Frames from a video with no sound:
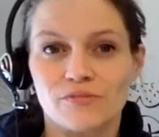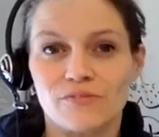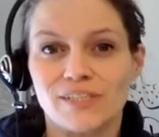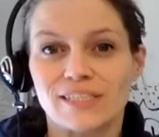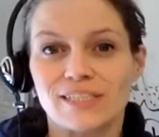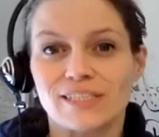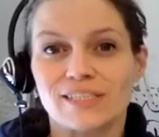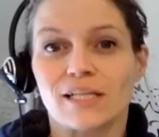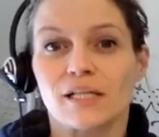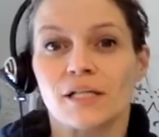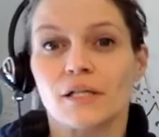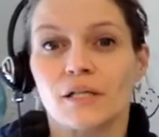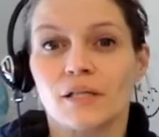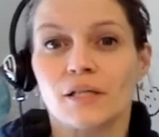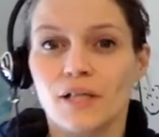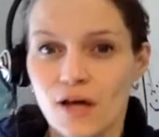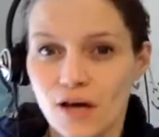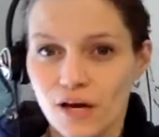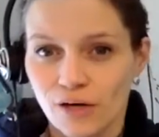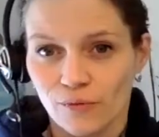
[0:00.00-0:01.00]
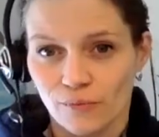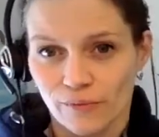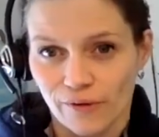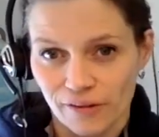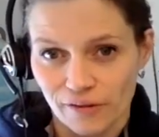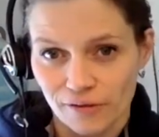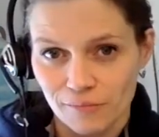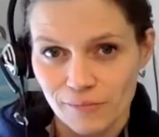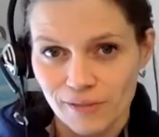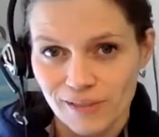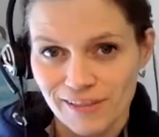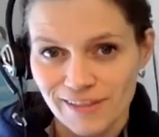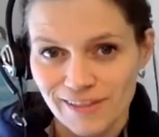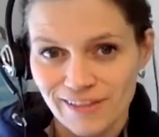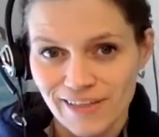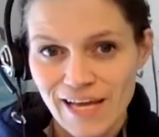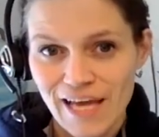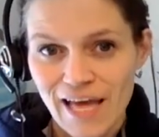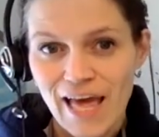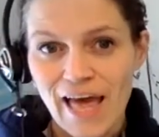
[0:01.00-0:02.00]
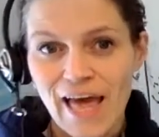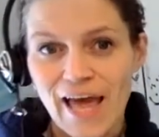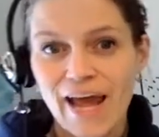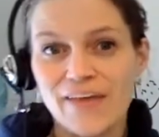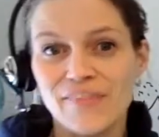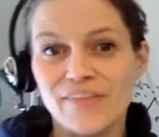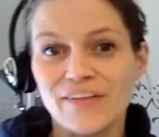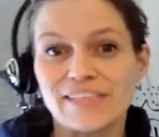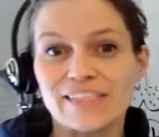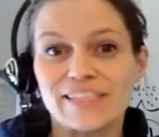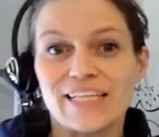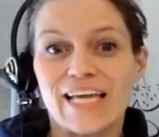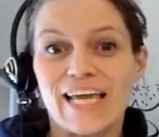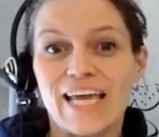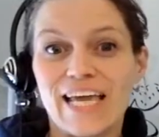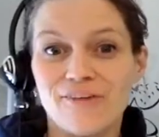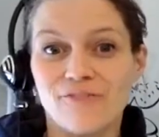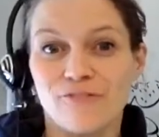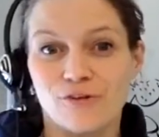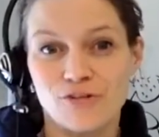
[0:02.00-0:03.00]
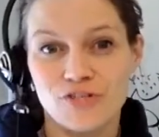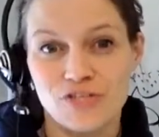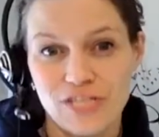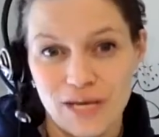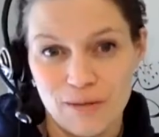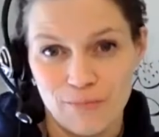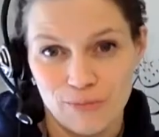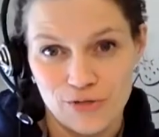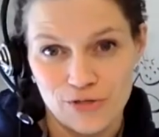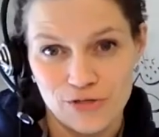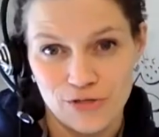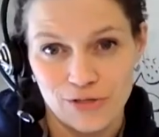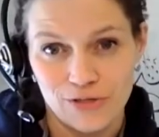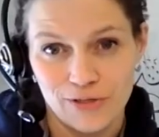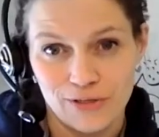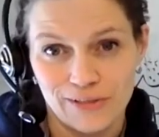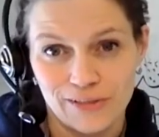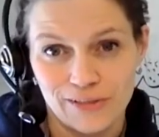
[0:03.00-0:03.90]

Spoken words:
this is the logarithm and this is inverse temperature.